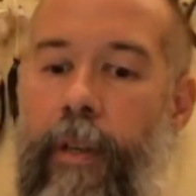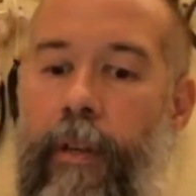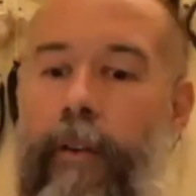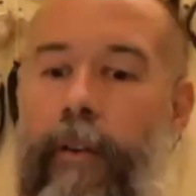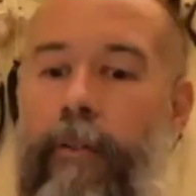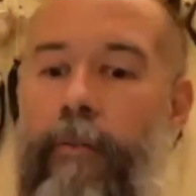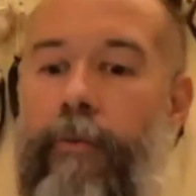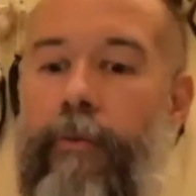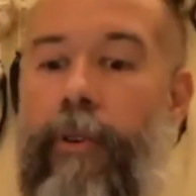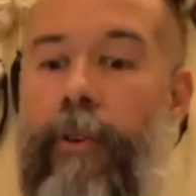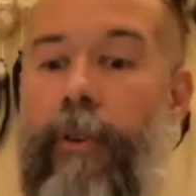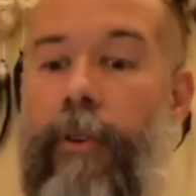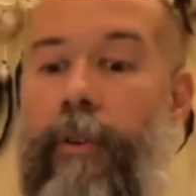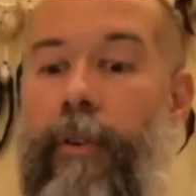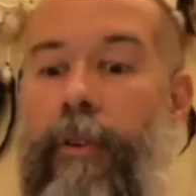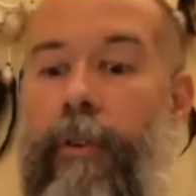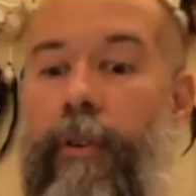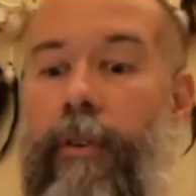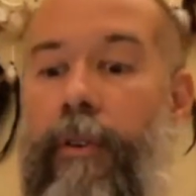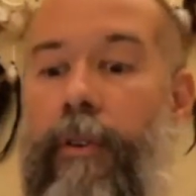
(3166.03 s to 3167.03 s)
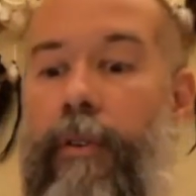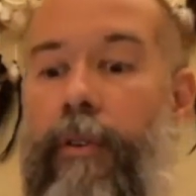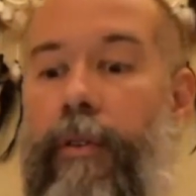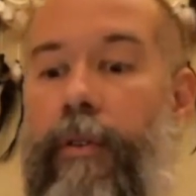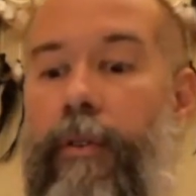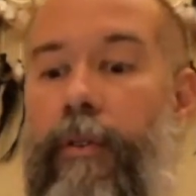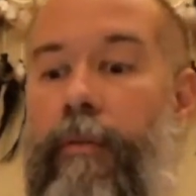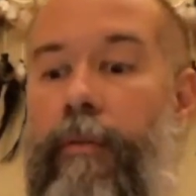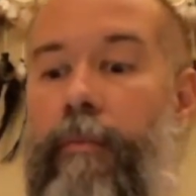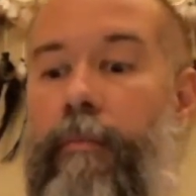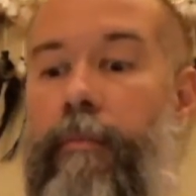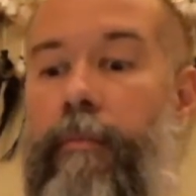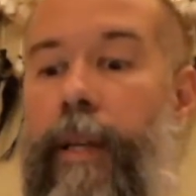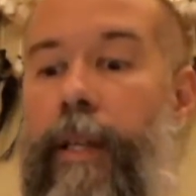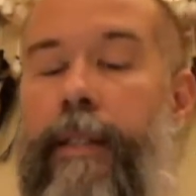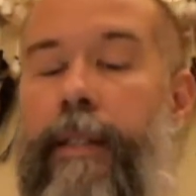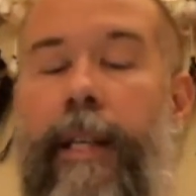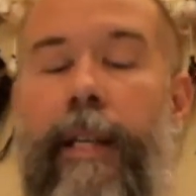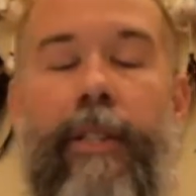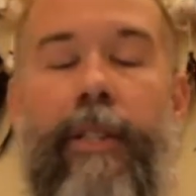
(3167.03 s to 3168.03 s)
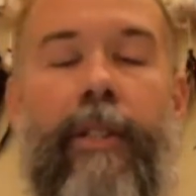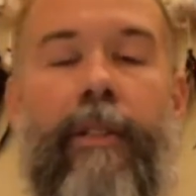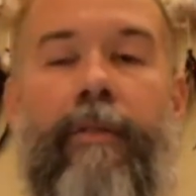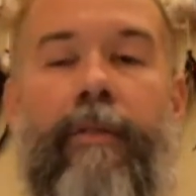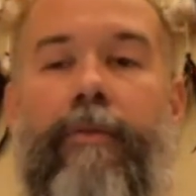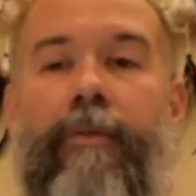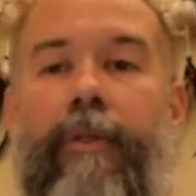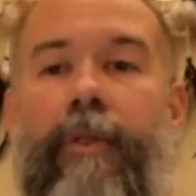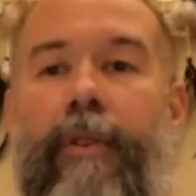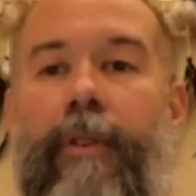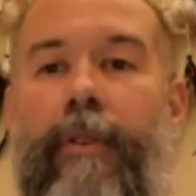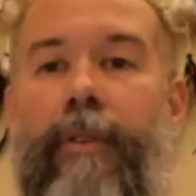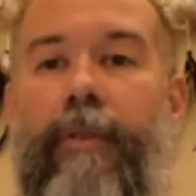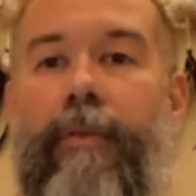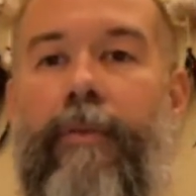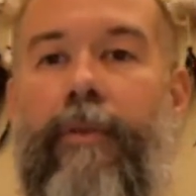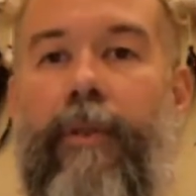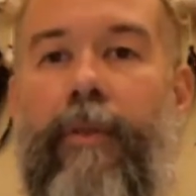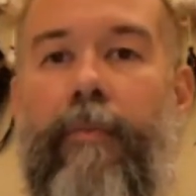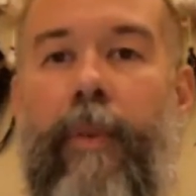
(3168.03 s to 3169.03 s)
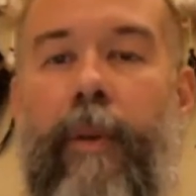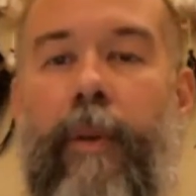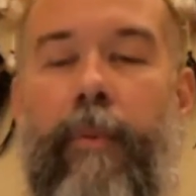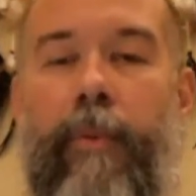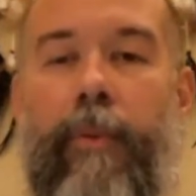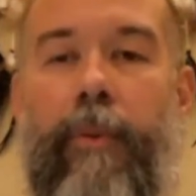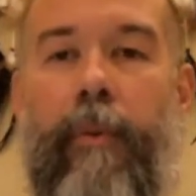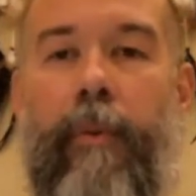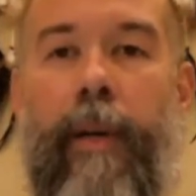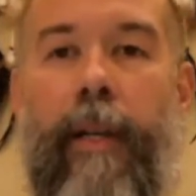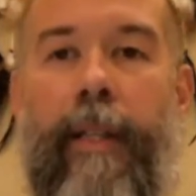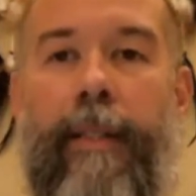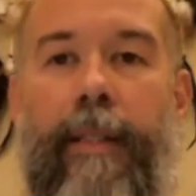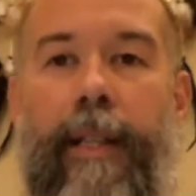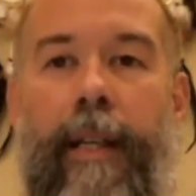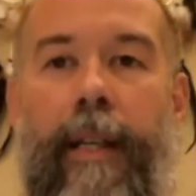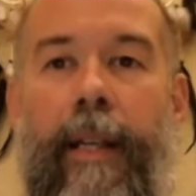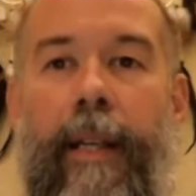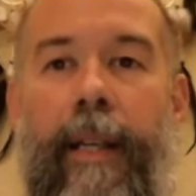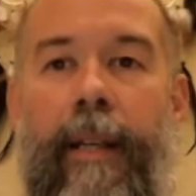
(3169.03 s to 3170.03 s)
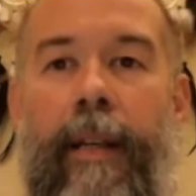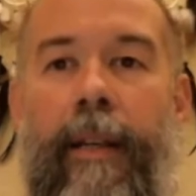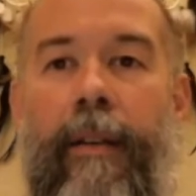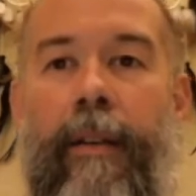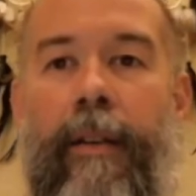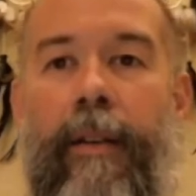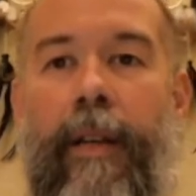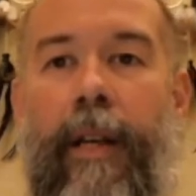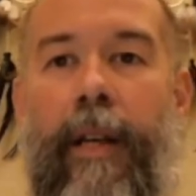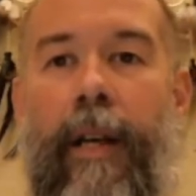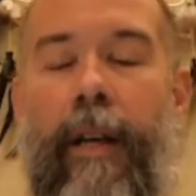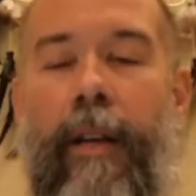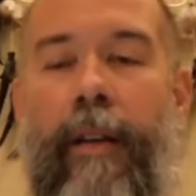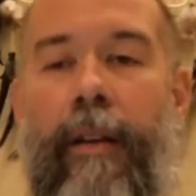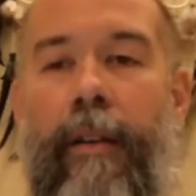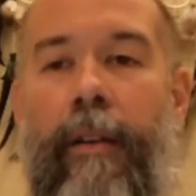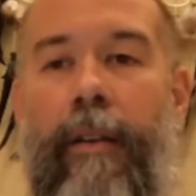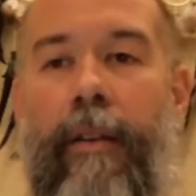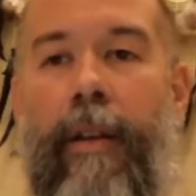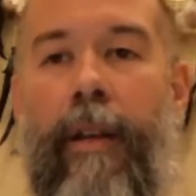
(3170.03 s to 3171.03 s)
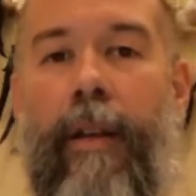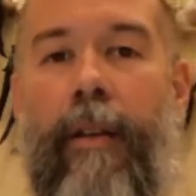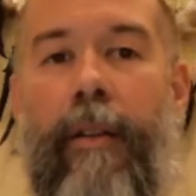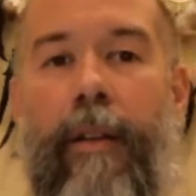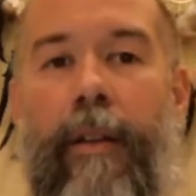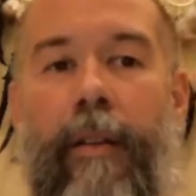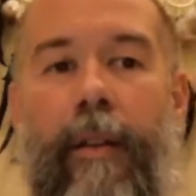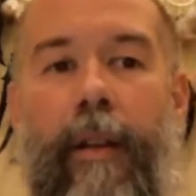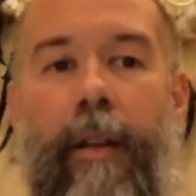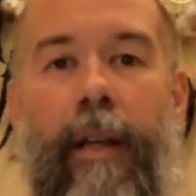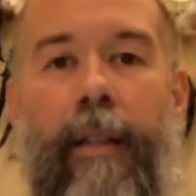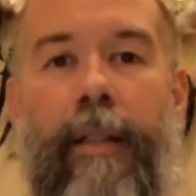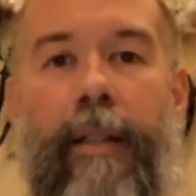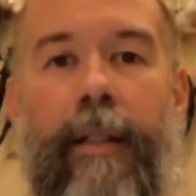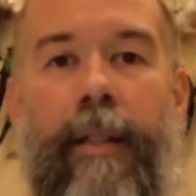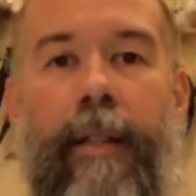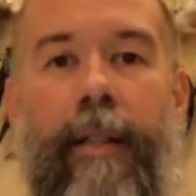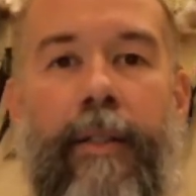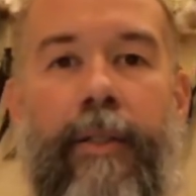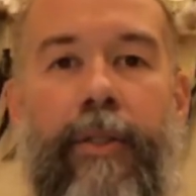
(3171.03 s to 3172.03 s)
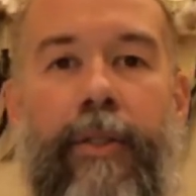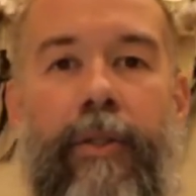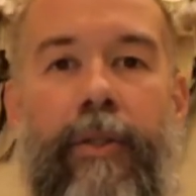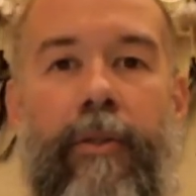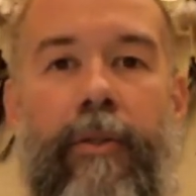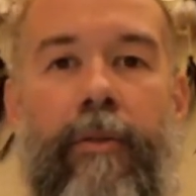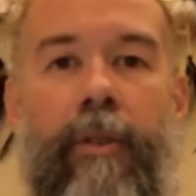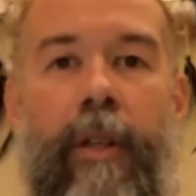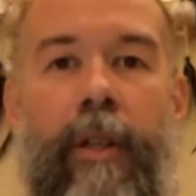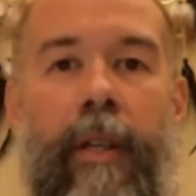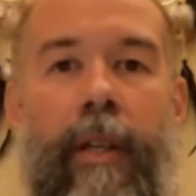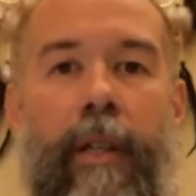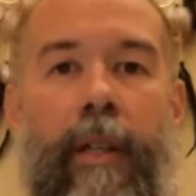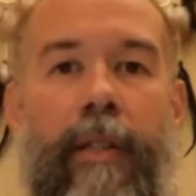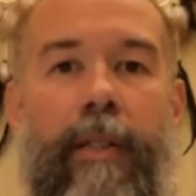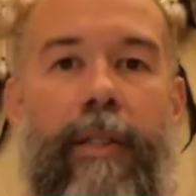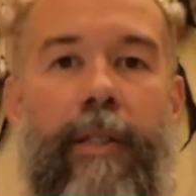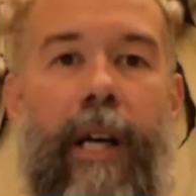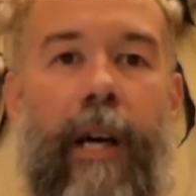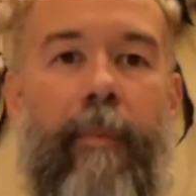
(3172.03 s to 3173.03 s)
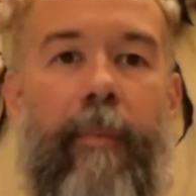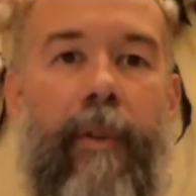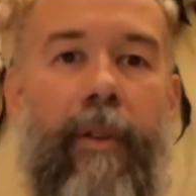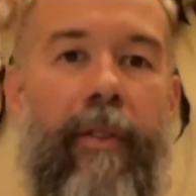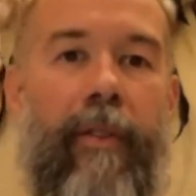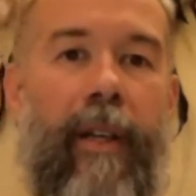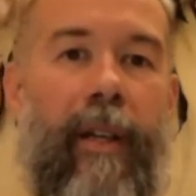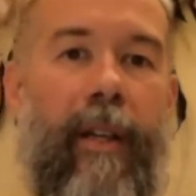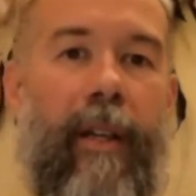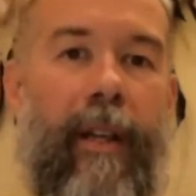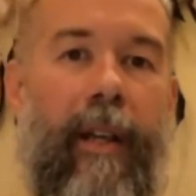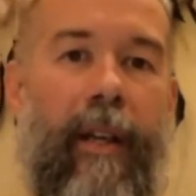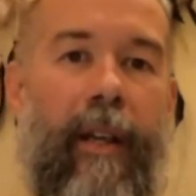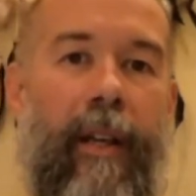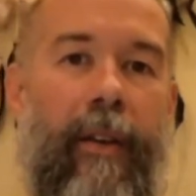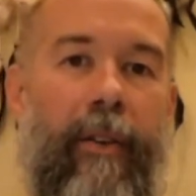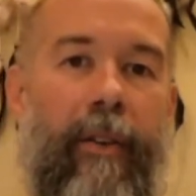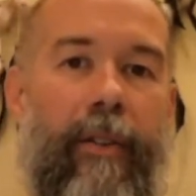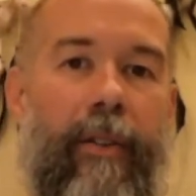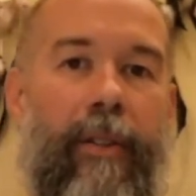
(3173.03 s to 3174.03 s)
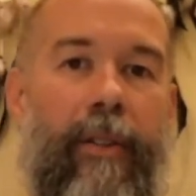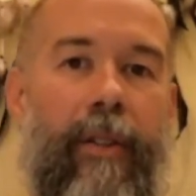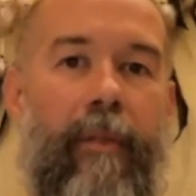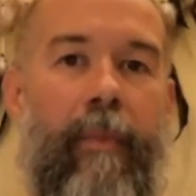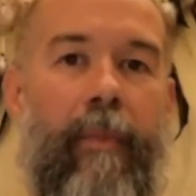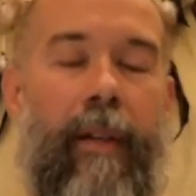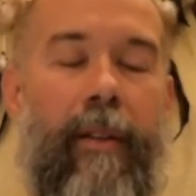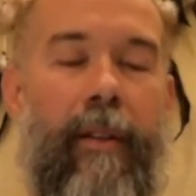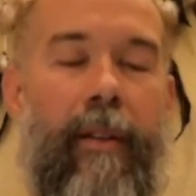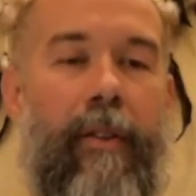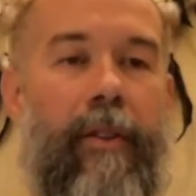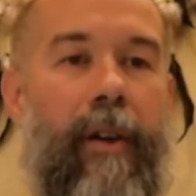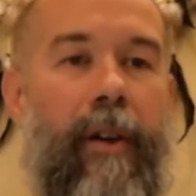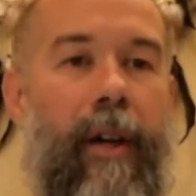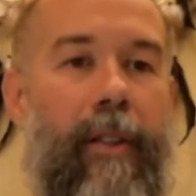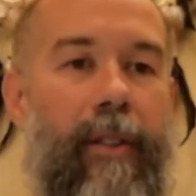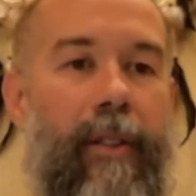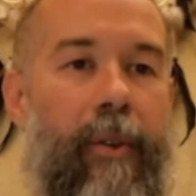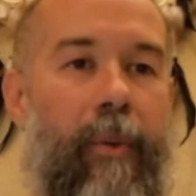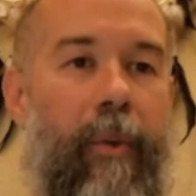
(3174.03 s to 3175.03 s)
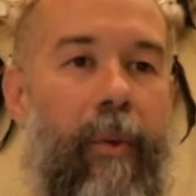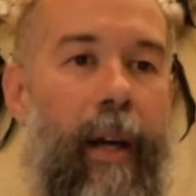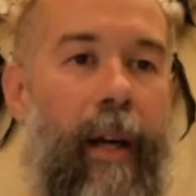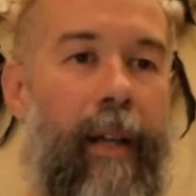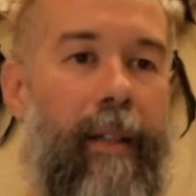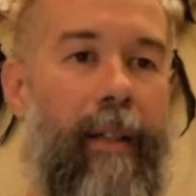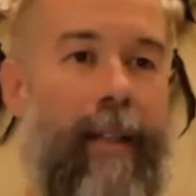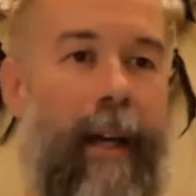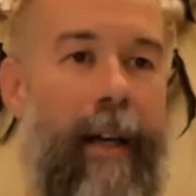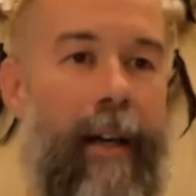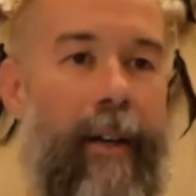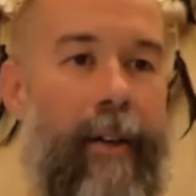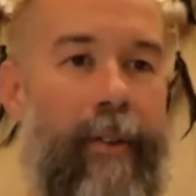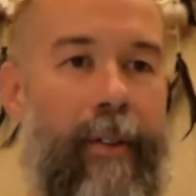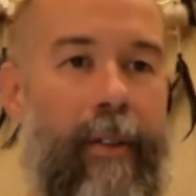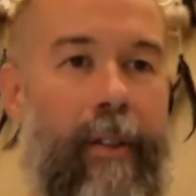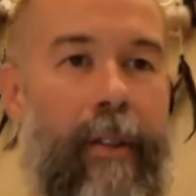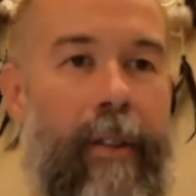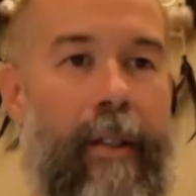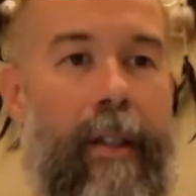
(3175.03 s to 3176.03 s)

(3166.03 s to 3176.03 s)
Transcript: for meditation, for people who are meditating and think that the idea is to stop the thinking or to make the thoughts quiet down,